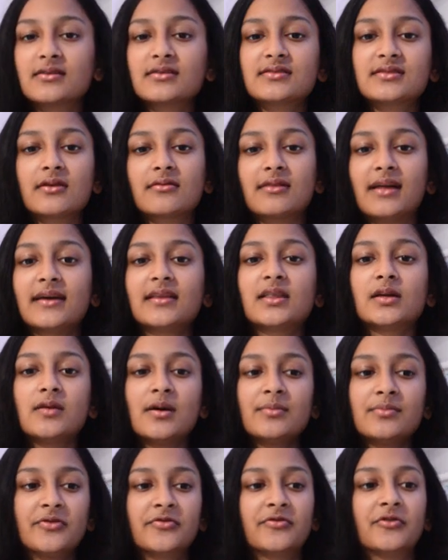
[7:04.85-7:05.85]
So like the
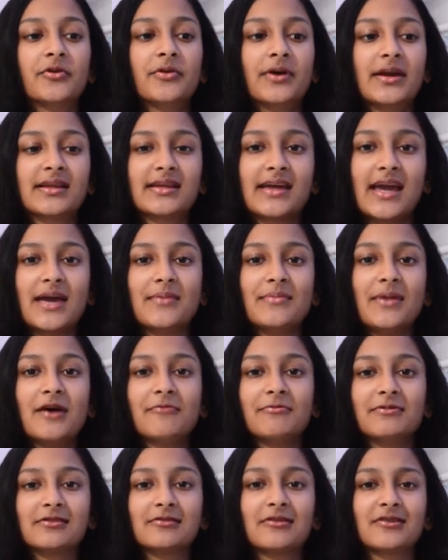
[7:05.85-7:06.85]
one before, it came out
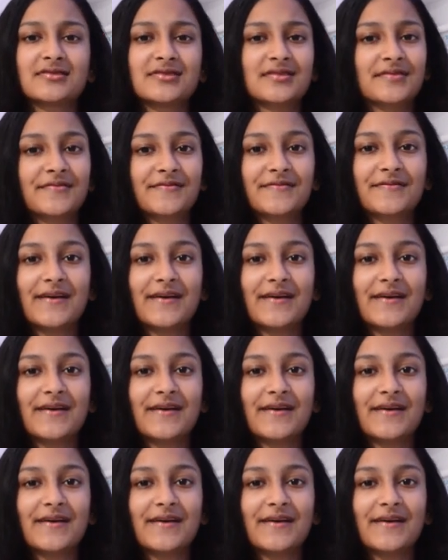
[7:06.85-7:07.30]
with lots of